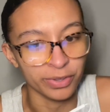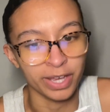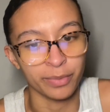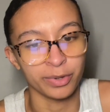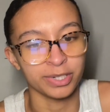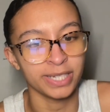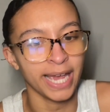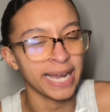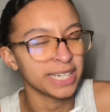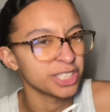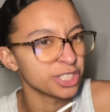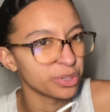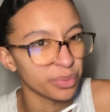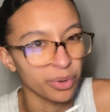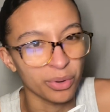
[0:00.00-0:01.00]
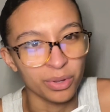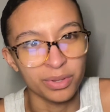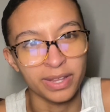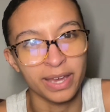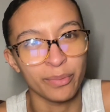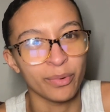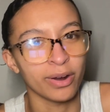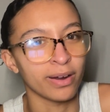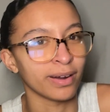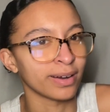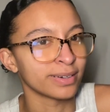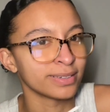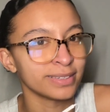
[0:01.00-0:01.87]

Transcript: They were textual. They were,